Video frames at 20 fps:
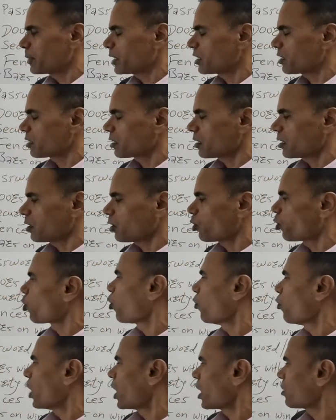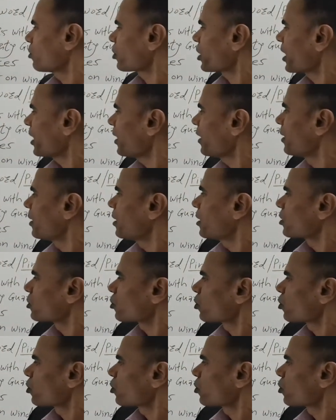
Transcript: means no work. Okay,